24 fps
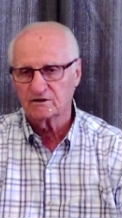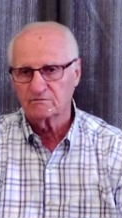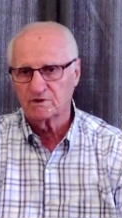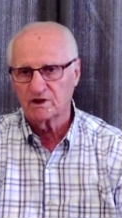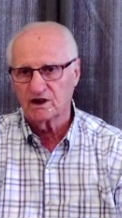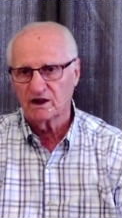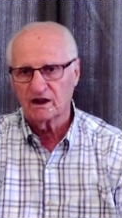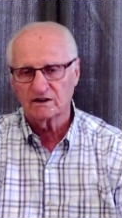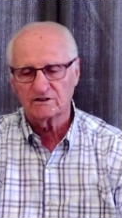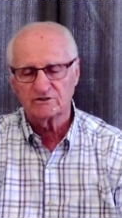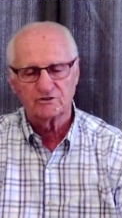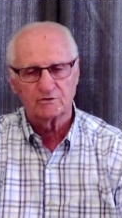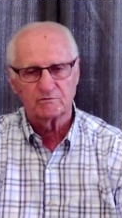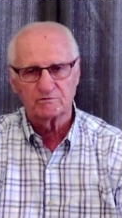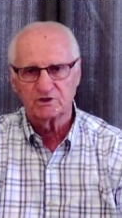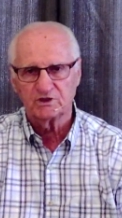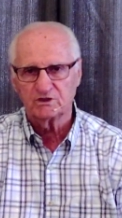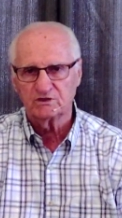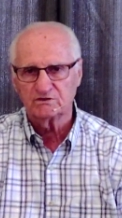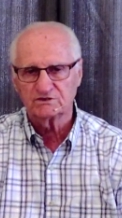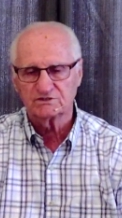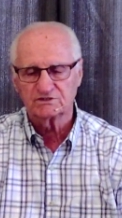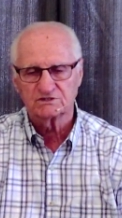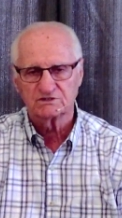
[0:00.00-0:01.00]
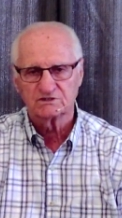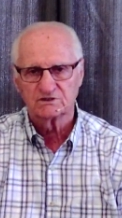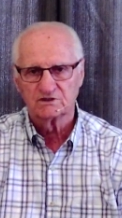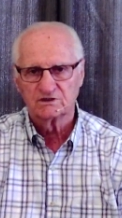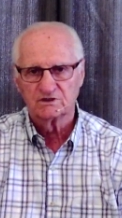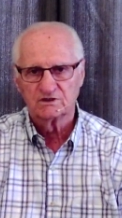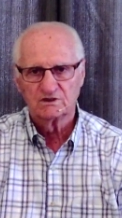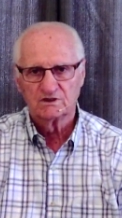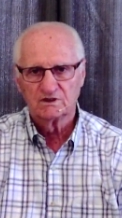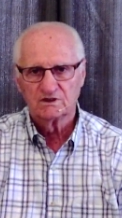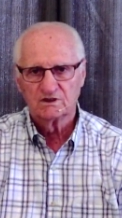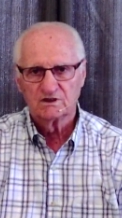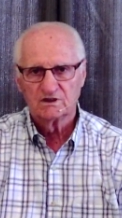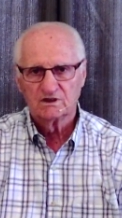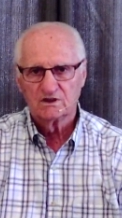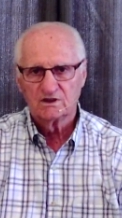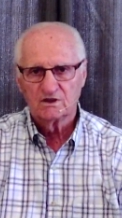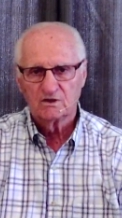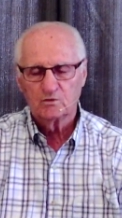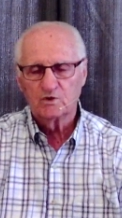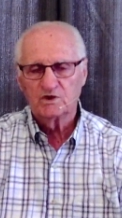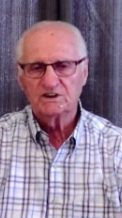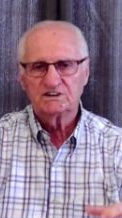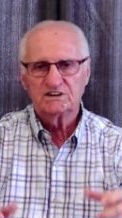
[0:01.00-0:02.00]
attributes,
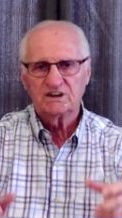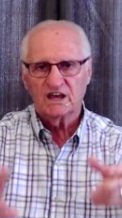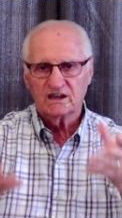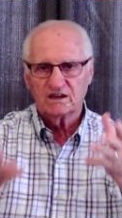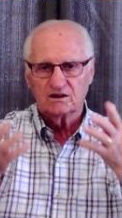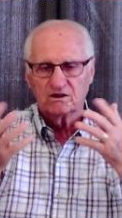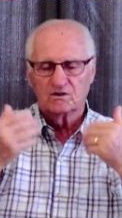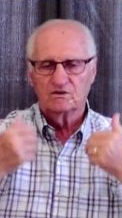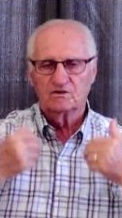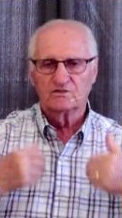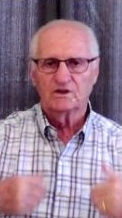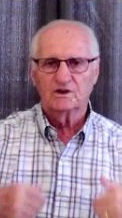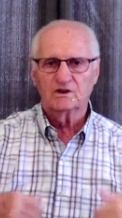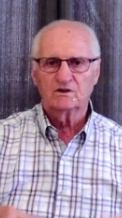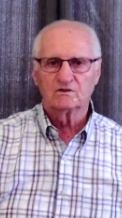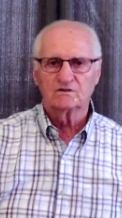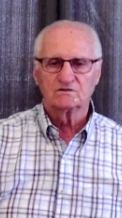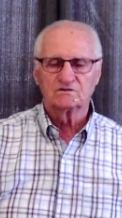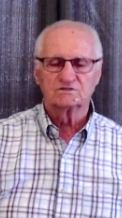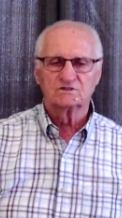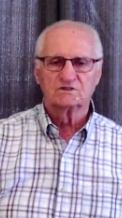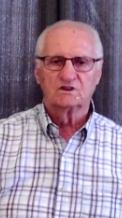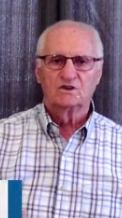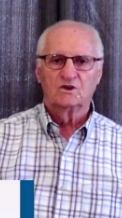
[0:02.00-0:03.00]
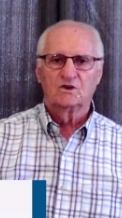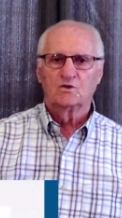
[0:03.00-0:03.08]
we take on those.